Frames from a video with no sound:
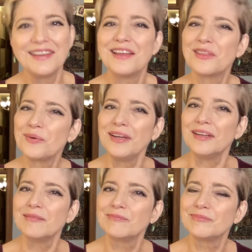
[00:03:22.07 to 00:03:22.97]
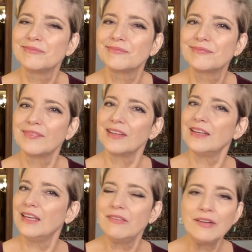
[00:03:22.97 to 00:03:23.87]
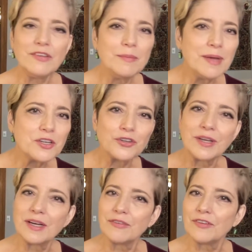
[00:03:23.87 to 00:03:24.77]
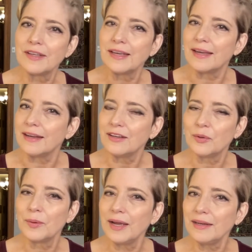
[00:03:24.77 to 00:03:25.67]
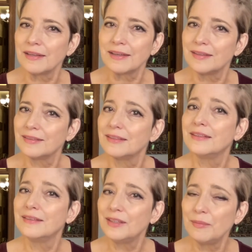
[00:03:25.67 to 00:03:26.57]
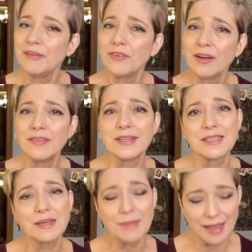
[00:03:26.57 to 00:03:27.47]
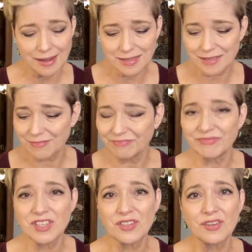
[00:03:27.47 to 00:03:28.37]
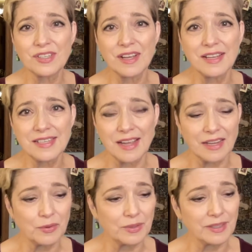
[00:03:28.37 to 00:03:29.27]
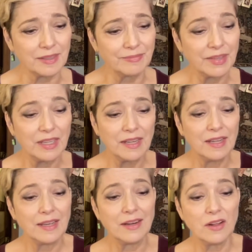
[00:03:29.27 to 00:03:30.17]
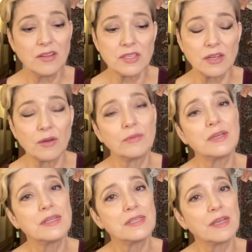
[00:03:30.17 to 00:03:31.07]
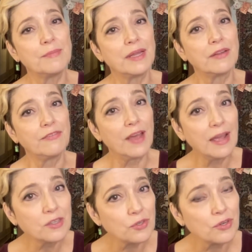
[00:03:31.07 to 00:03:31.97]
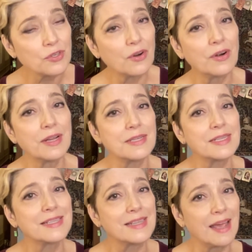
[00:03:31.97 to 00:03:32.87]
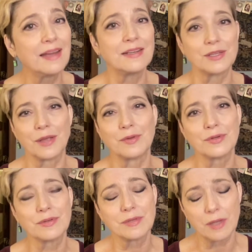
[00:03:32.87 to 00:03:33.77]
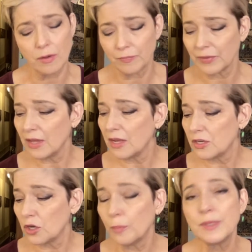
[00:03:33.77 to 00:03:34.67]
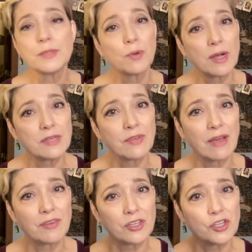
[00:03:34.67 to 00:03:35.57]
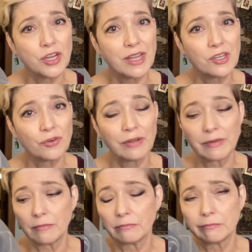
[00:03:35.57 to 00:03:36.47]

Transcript: 3, even if you measure carefully and correctly, you may find that some hats just aren't sized accurately. And also, some manufacturers aren't as exact as others, so don't be surprised if you have to exchange or even